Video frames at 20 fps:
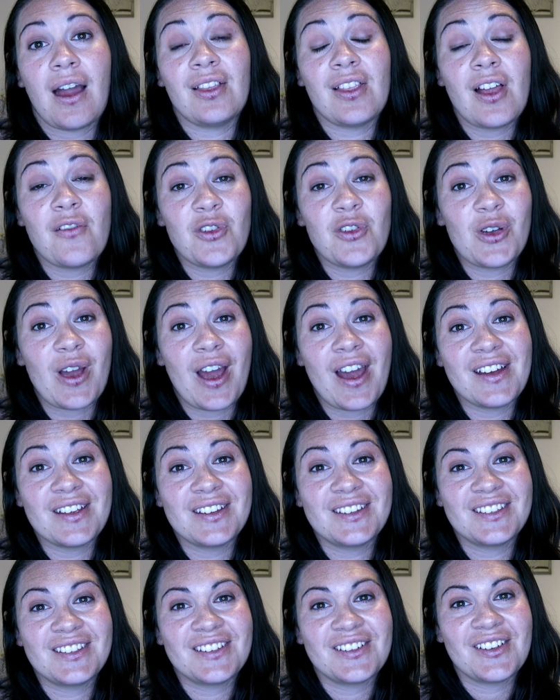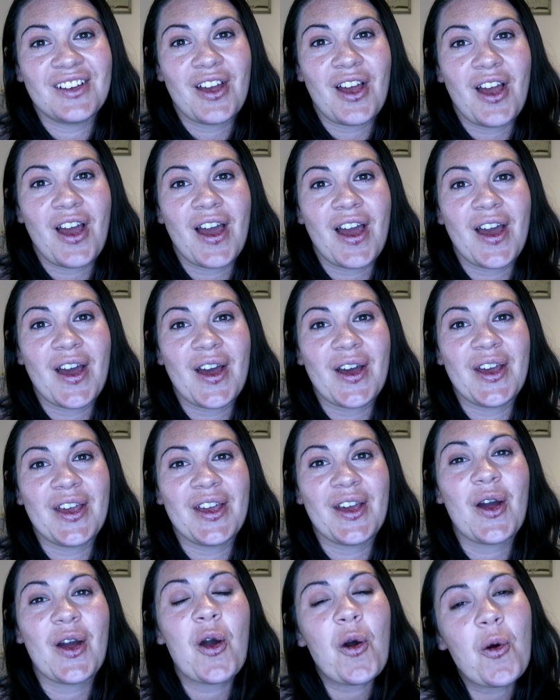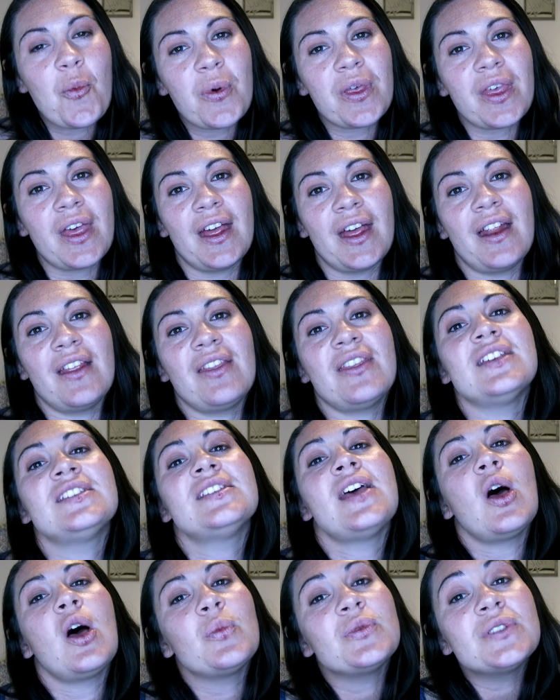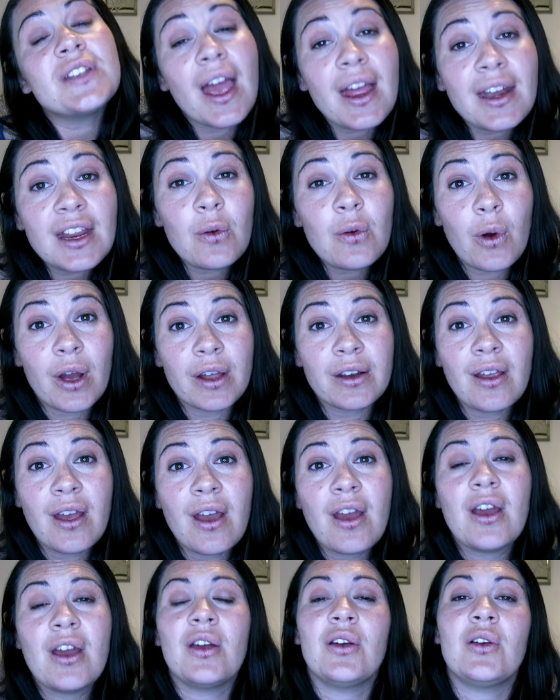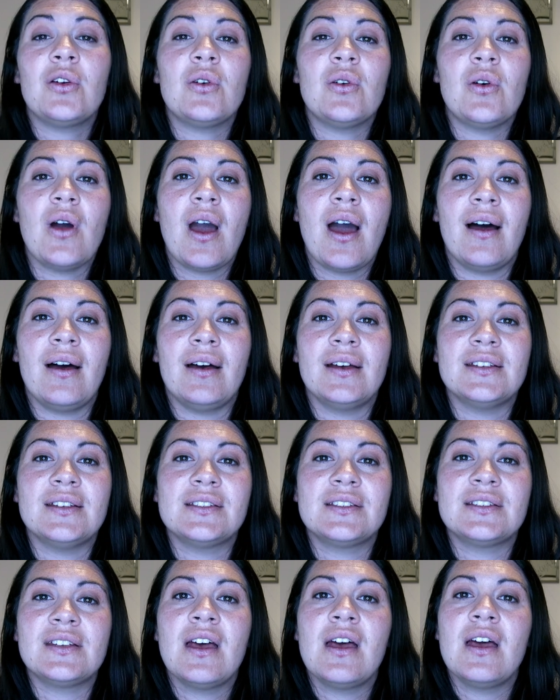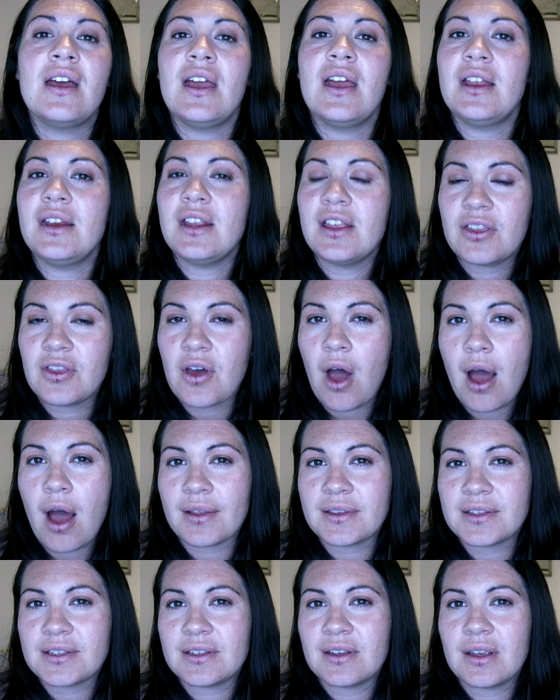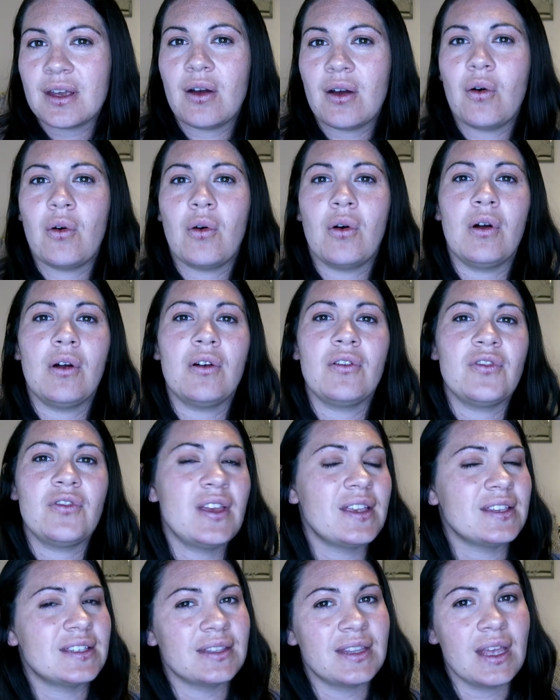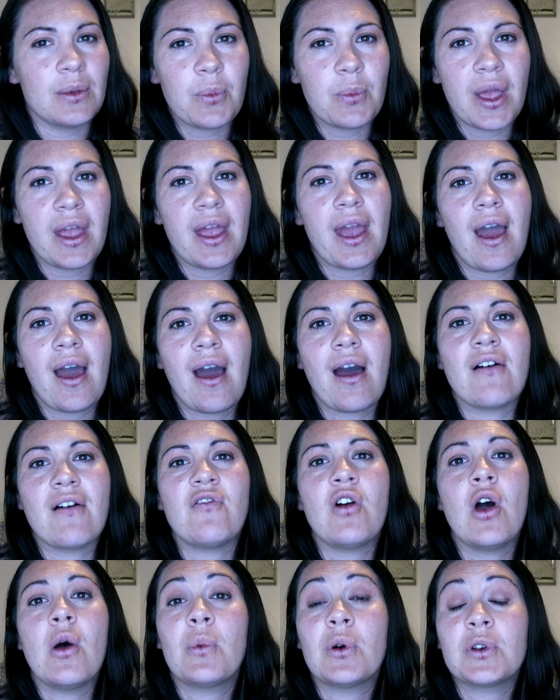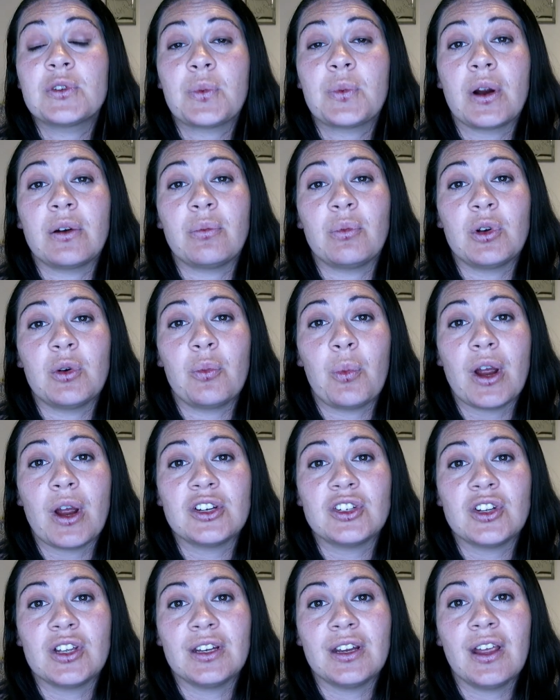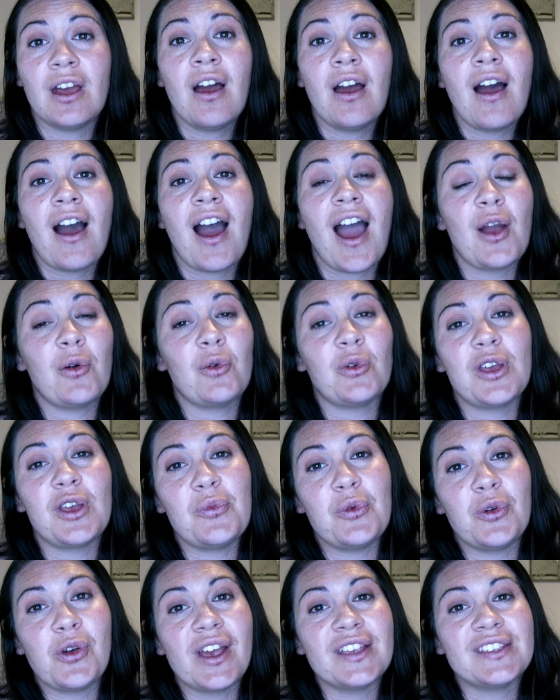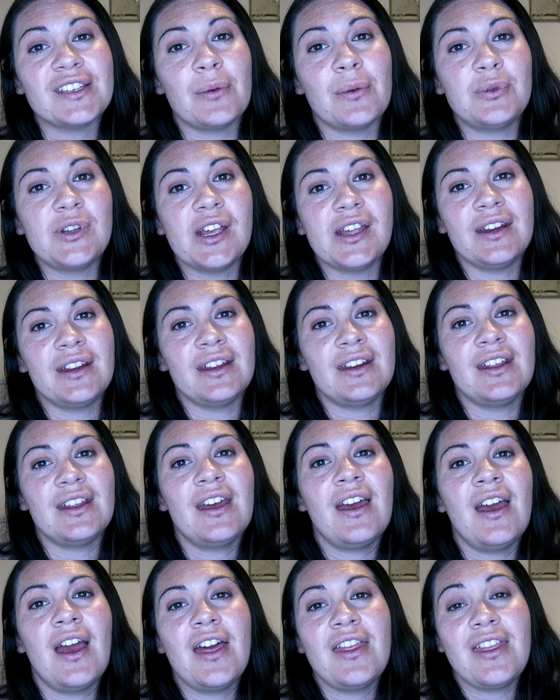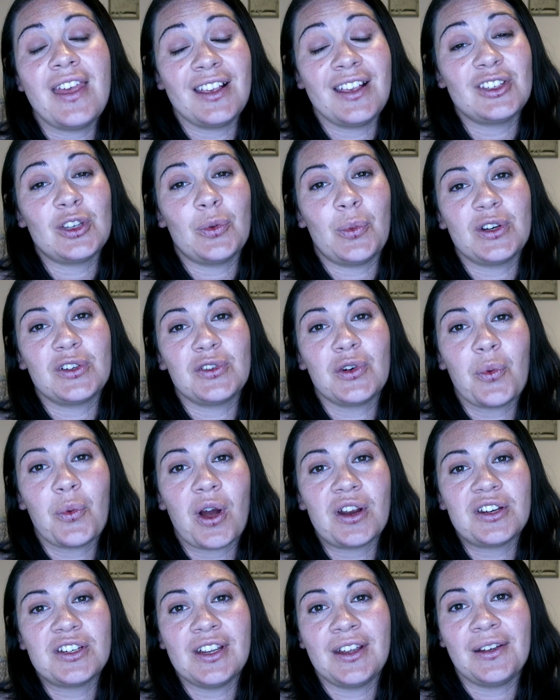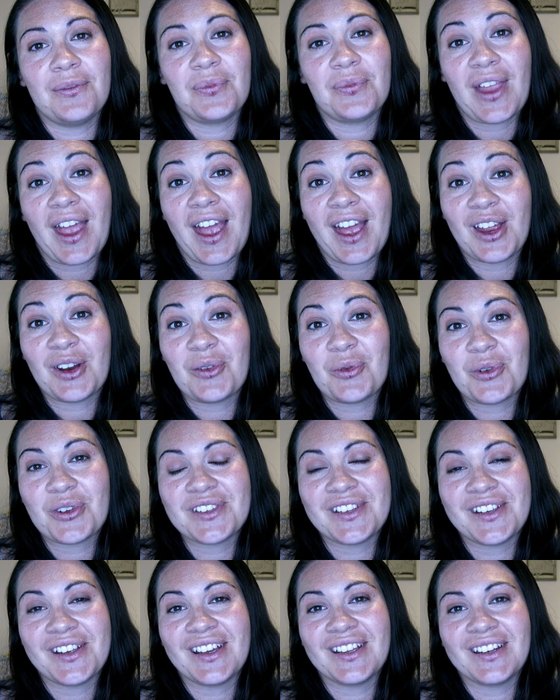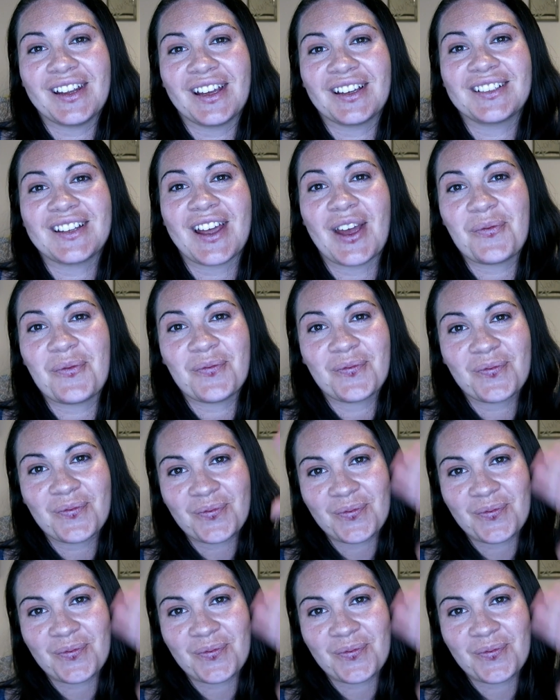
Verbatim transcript: love you guys hope that this helps anyone who has any thoughts or thinks that they may have postpartum depression. I will keep you guys updated. Thanks so much for watching and see you next time.